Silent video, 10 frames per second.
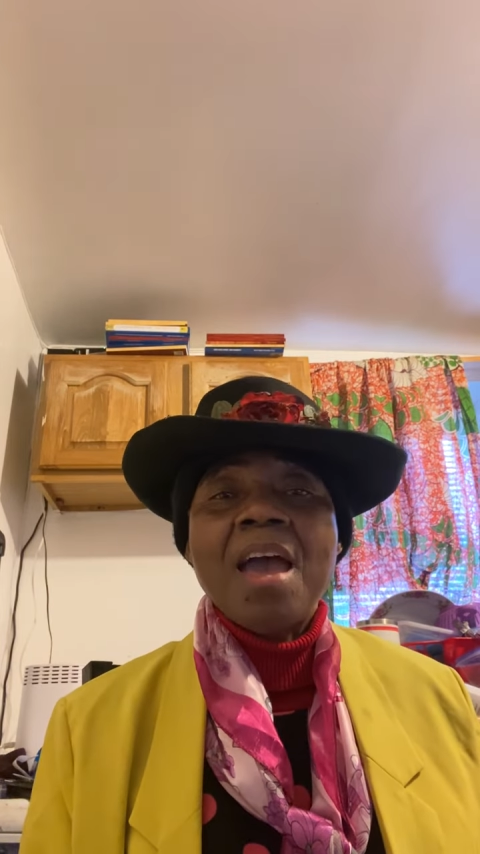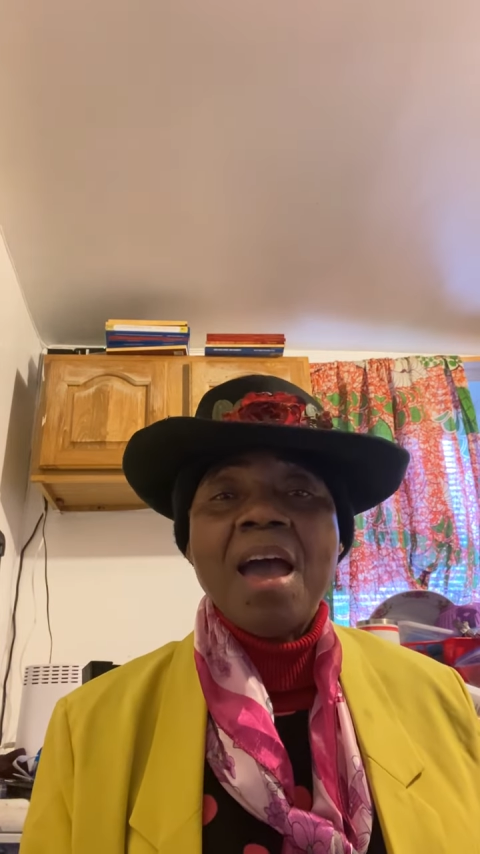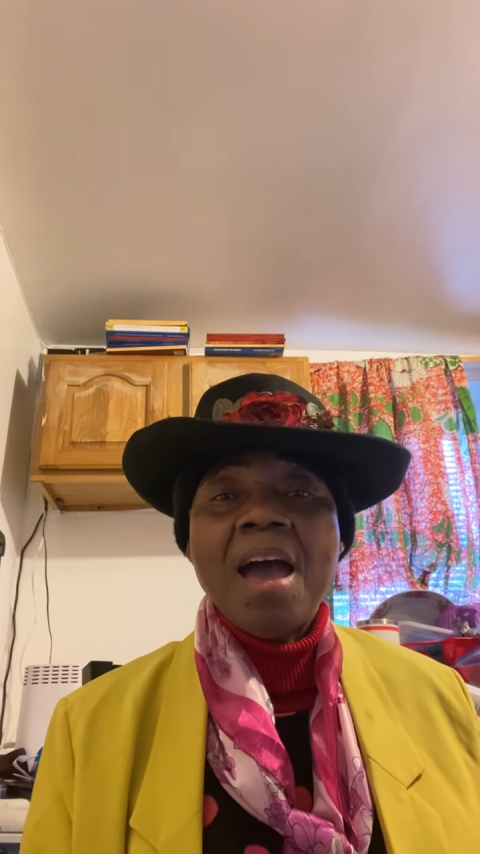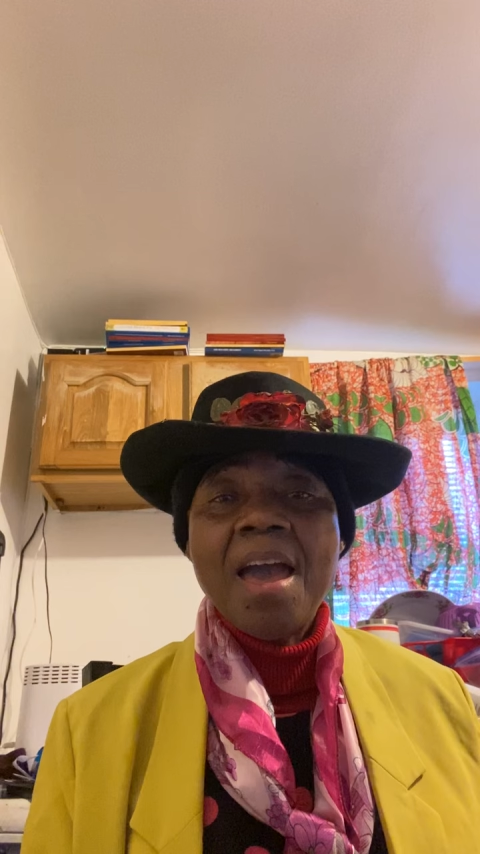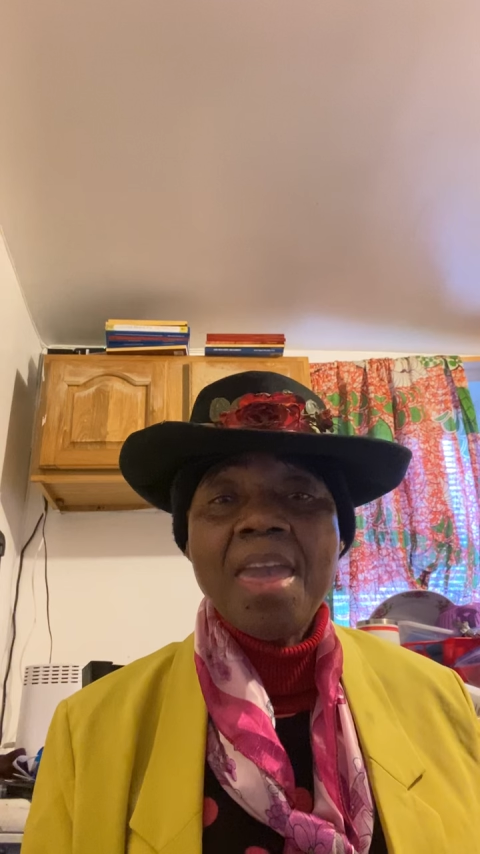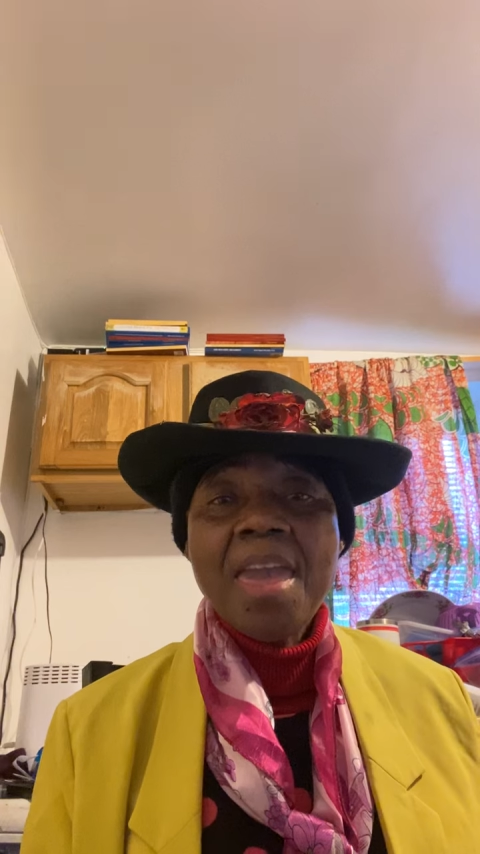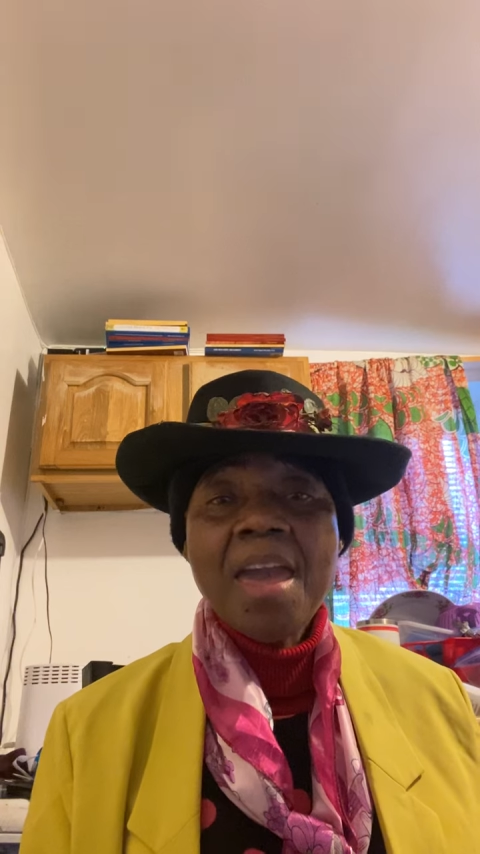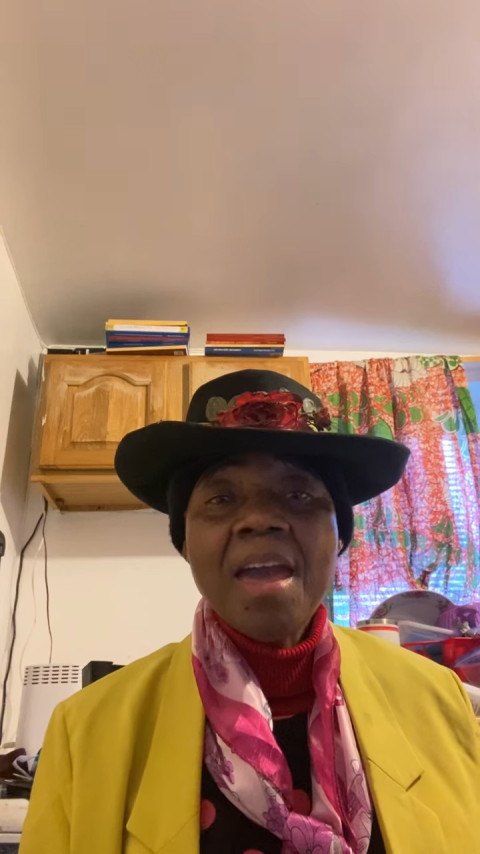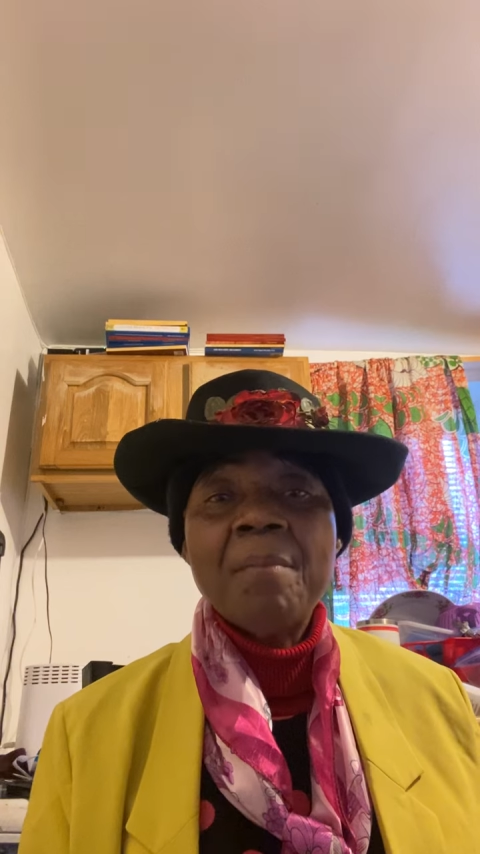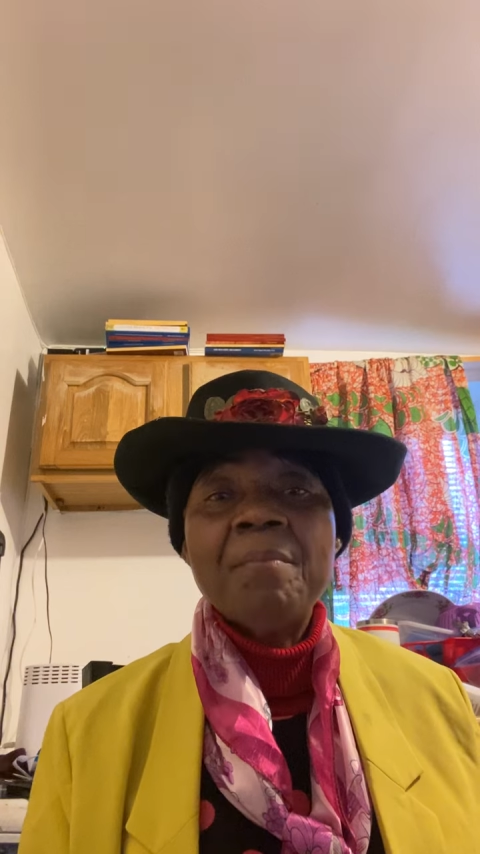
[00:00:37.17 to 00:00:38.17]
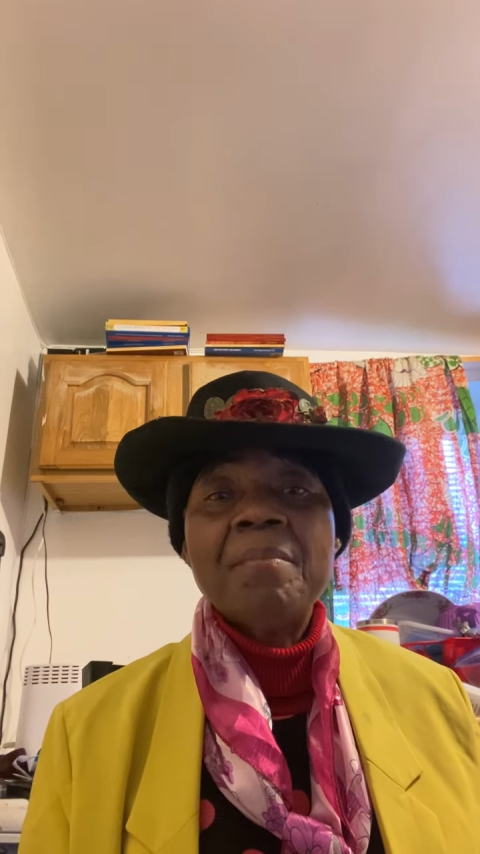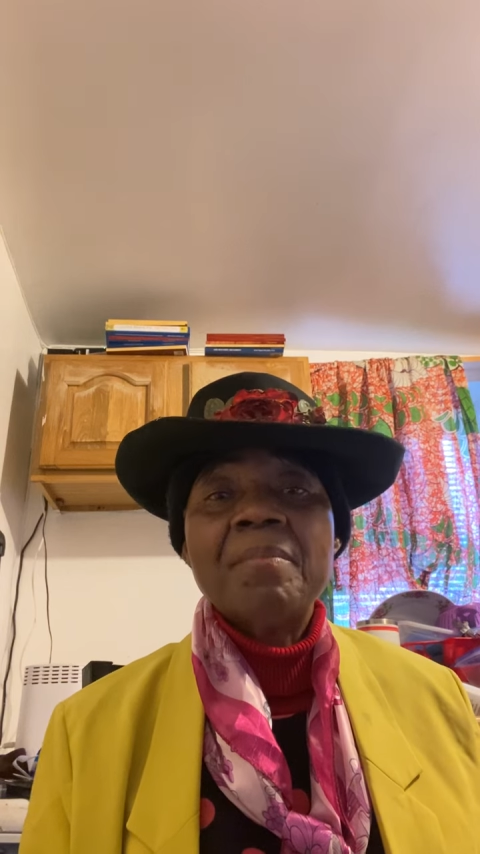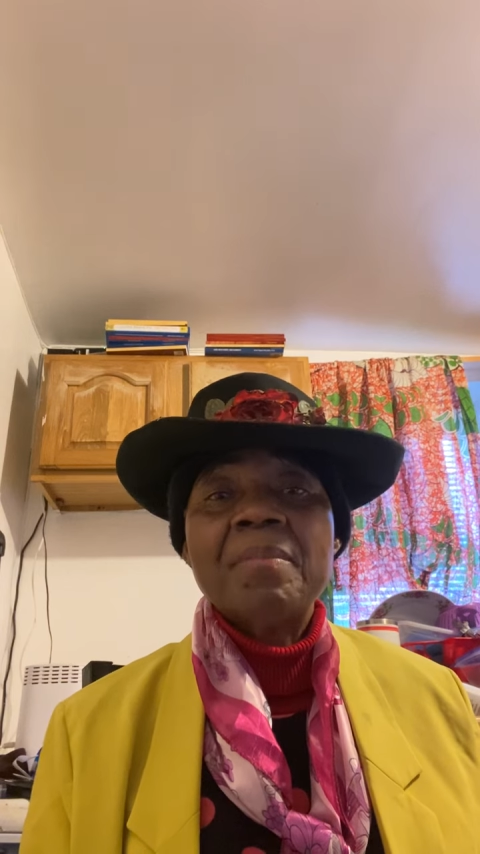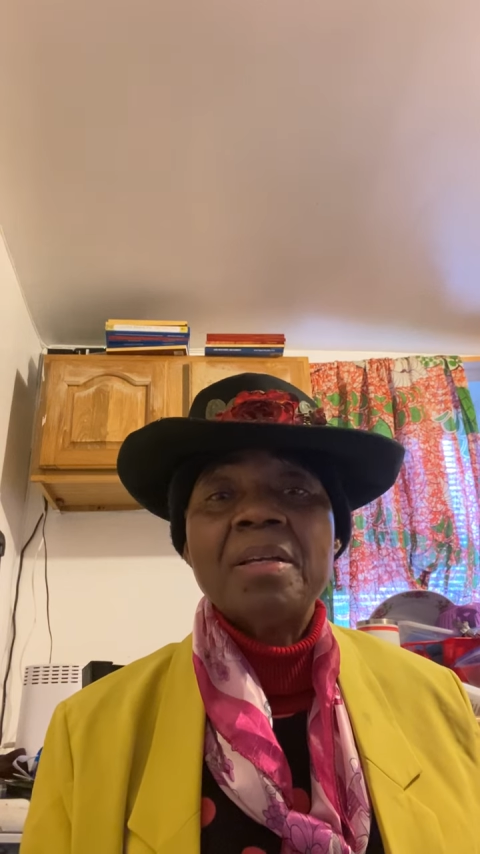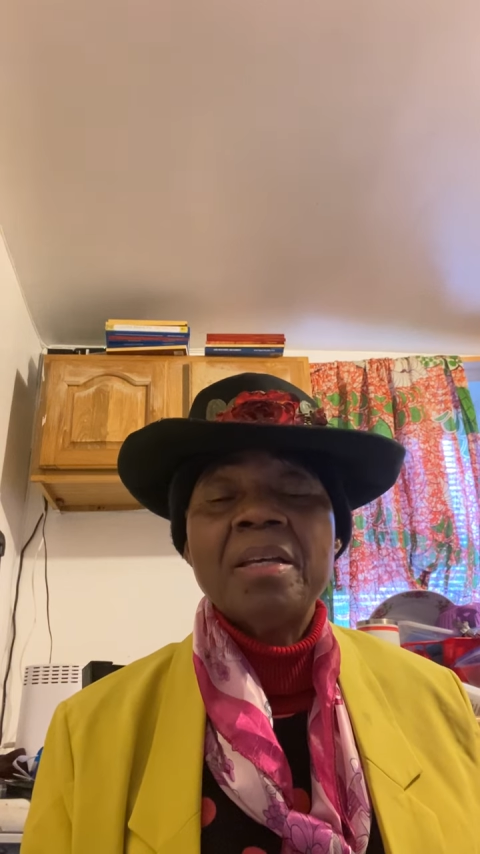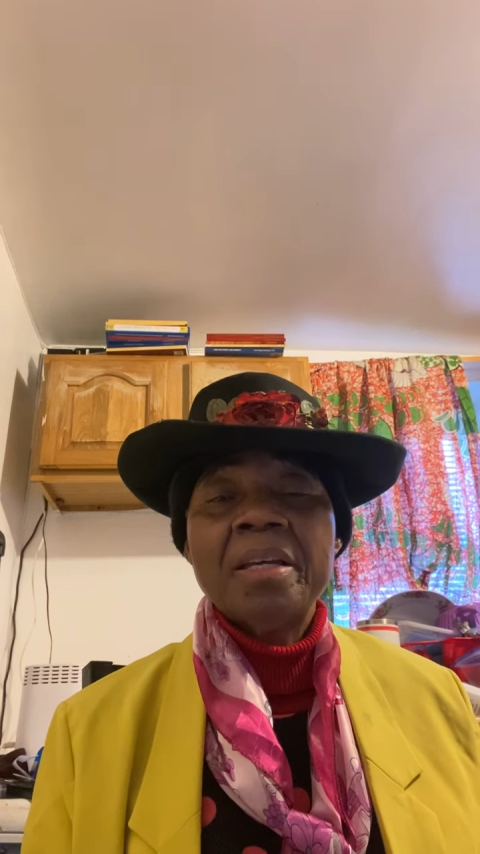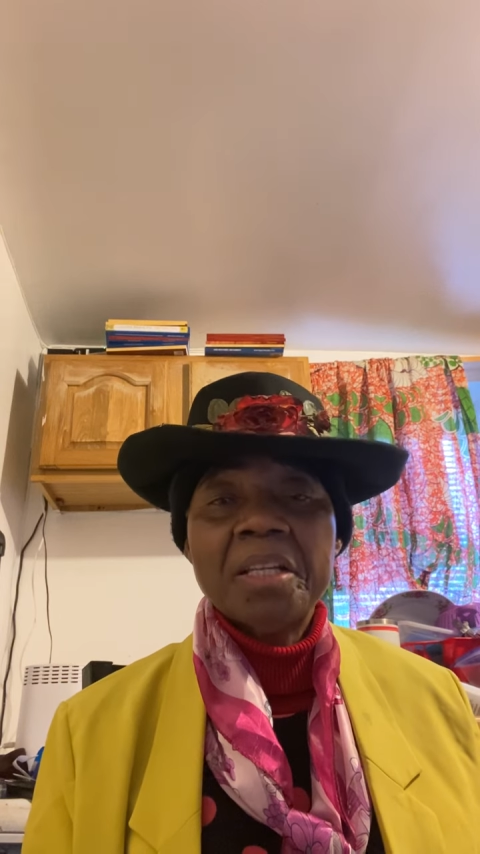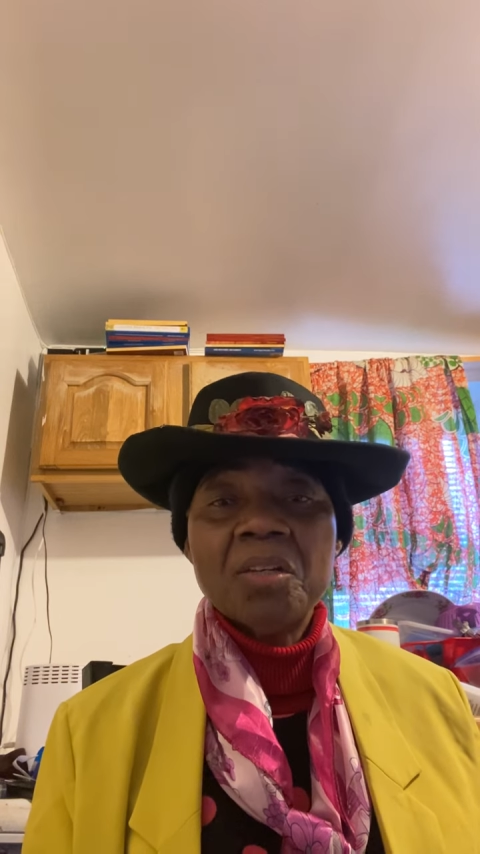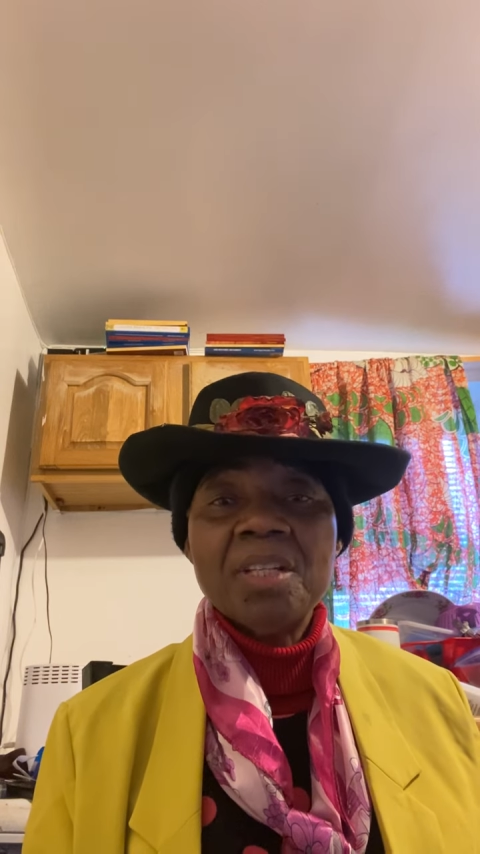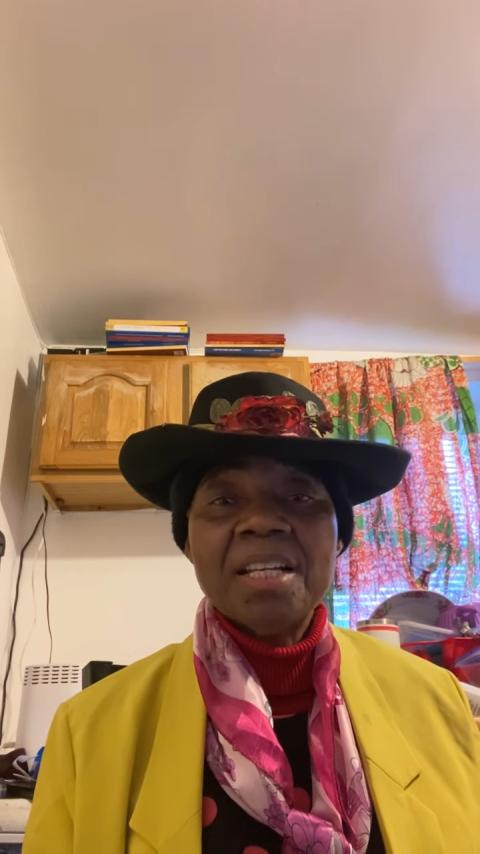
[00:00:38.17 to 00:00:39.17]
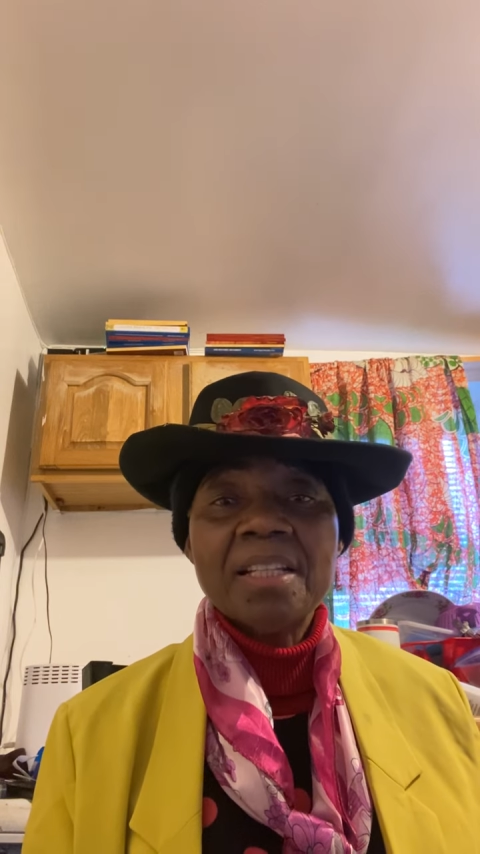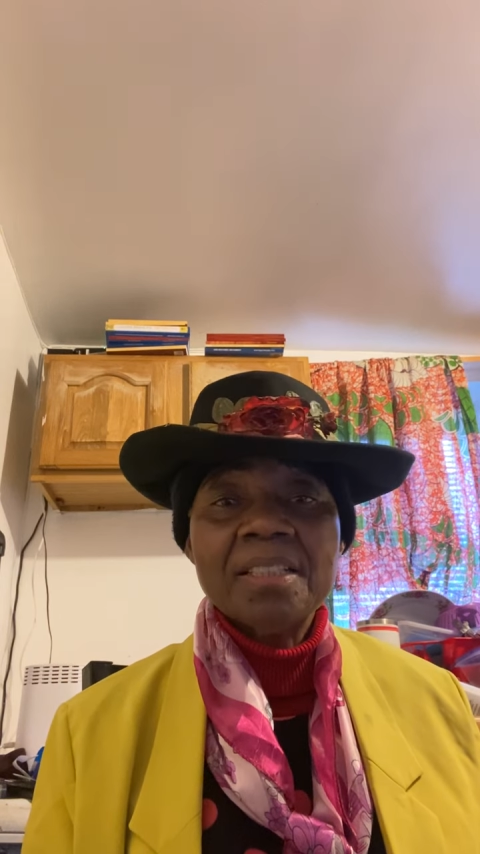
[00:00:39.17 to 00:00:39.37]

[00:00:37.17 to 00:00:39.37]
I am a regular